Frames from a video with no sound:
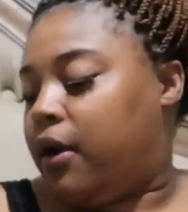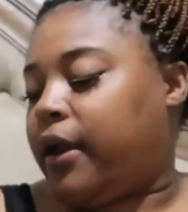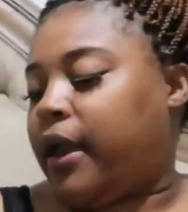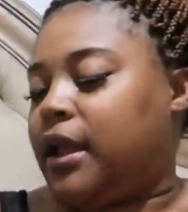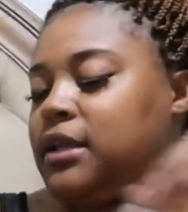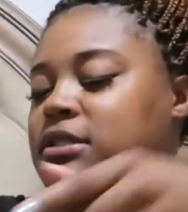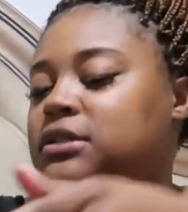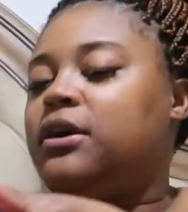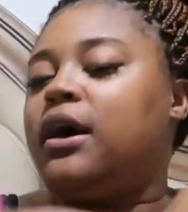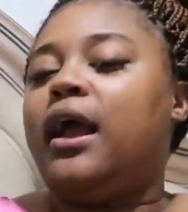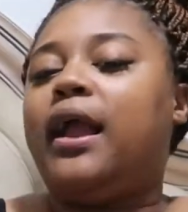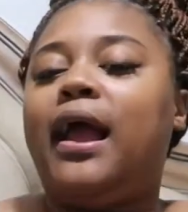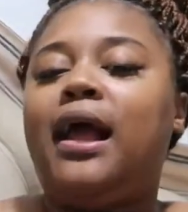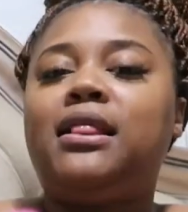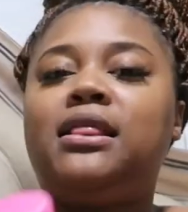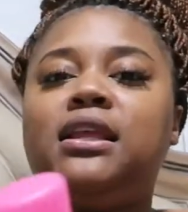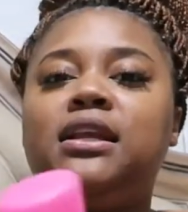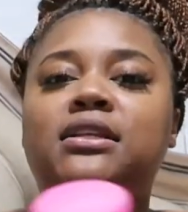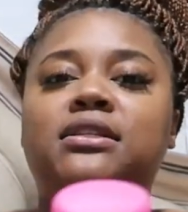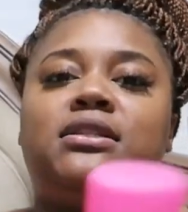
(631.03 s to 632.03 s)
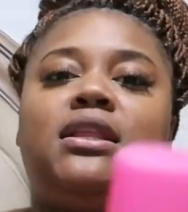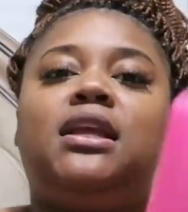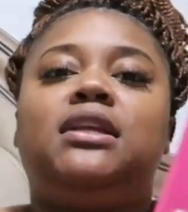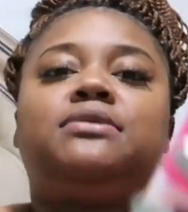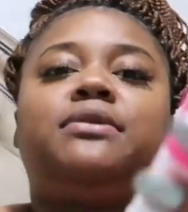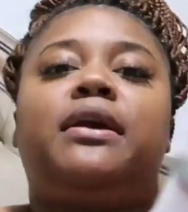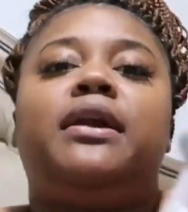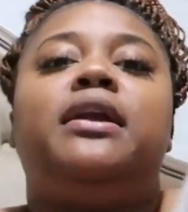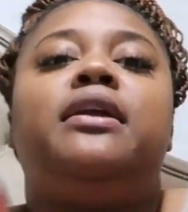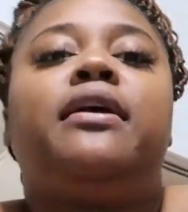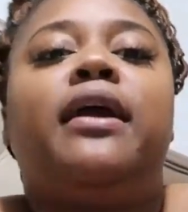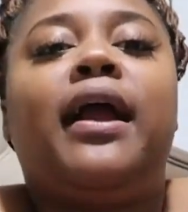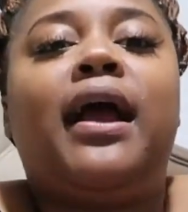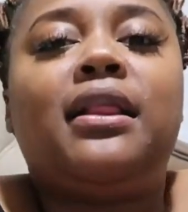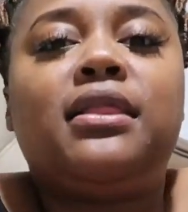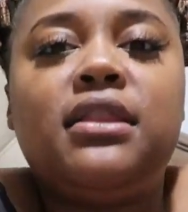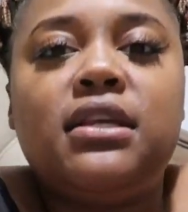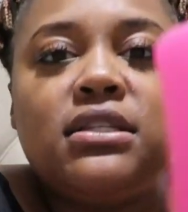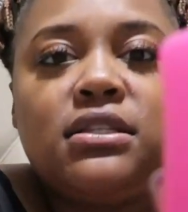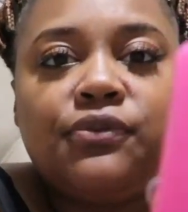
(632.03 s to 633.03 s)
Okay, so I got these things right here. I
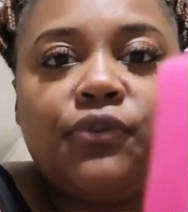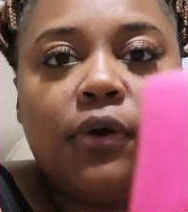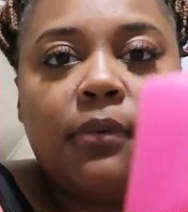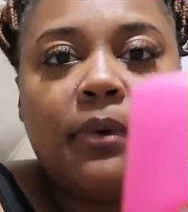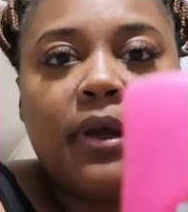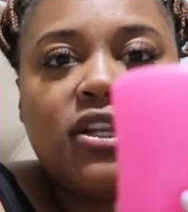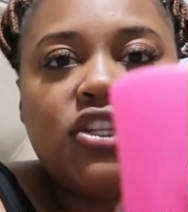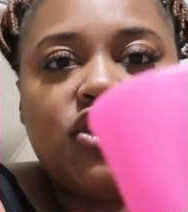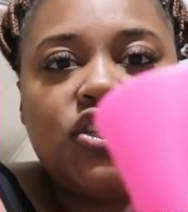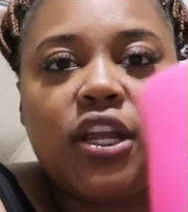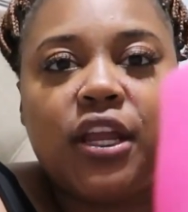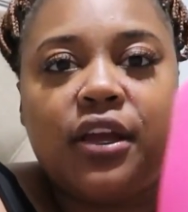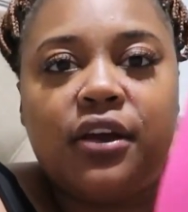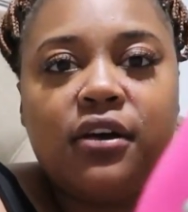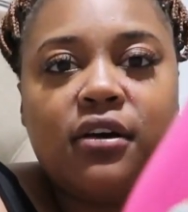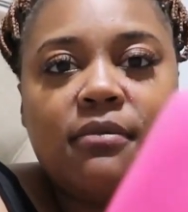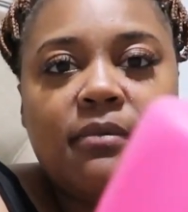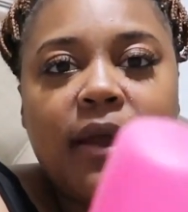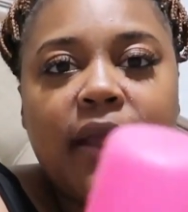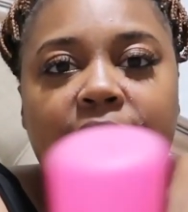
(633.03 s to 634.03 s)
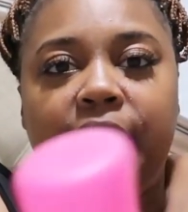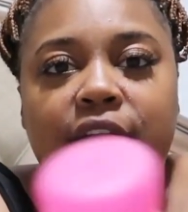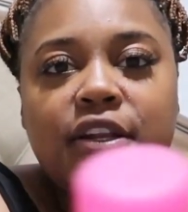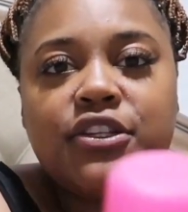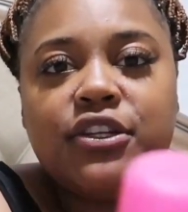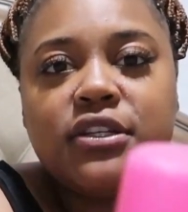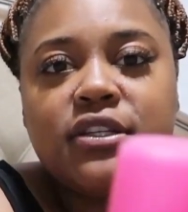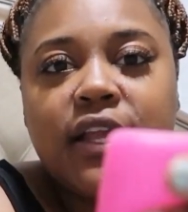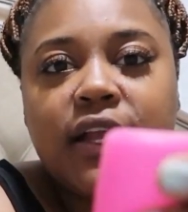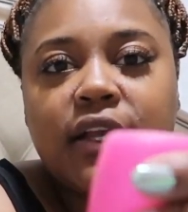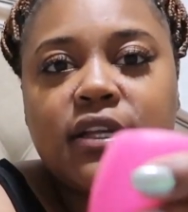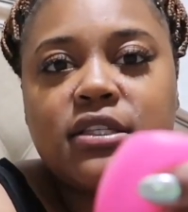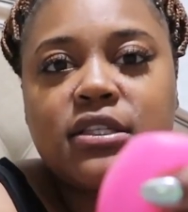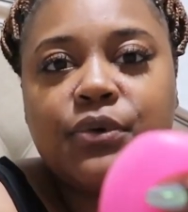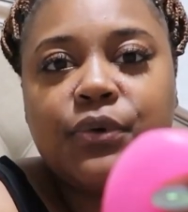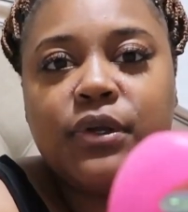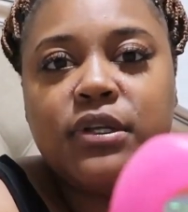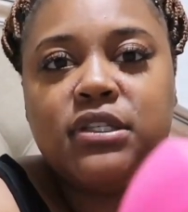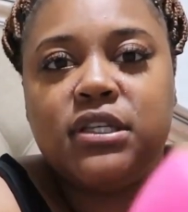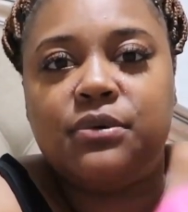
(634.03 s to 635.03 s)
got this for my gel. My hair gel's like a
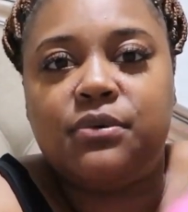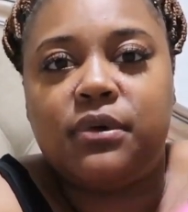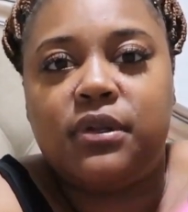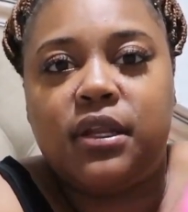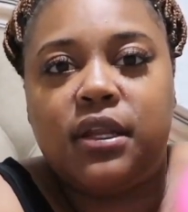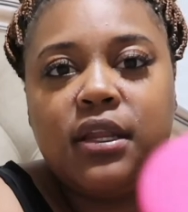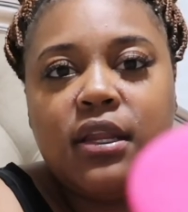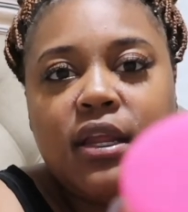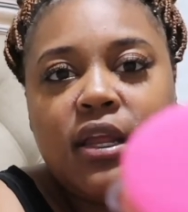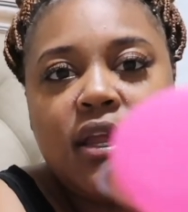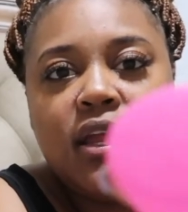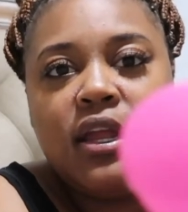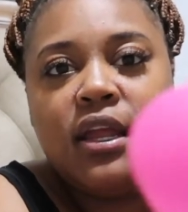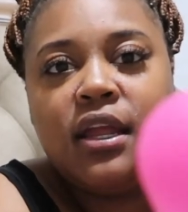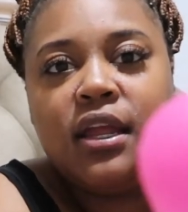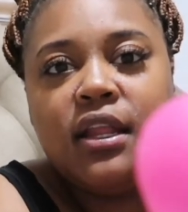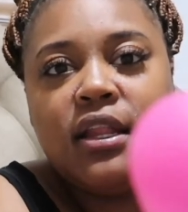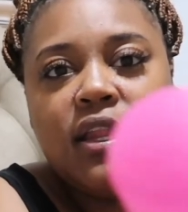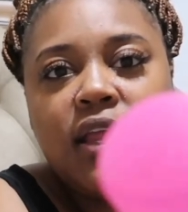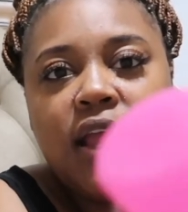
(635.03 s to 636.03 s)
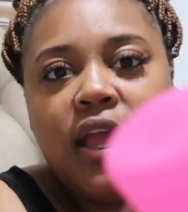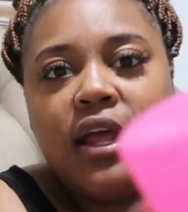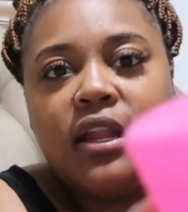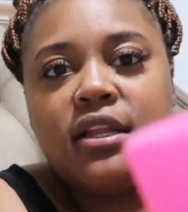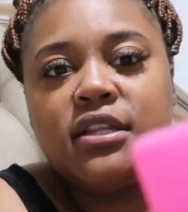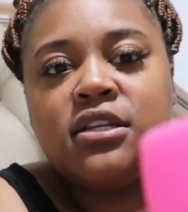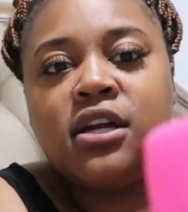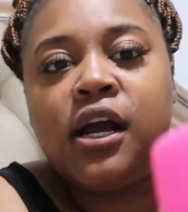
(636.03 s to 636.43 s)
squeezy one that they had at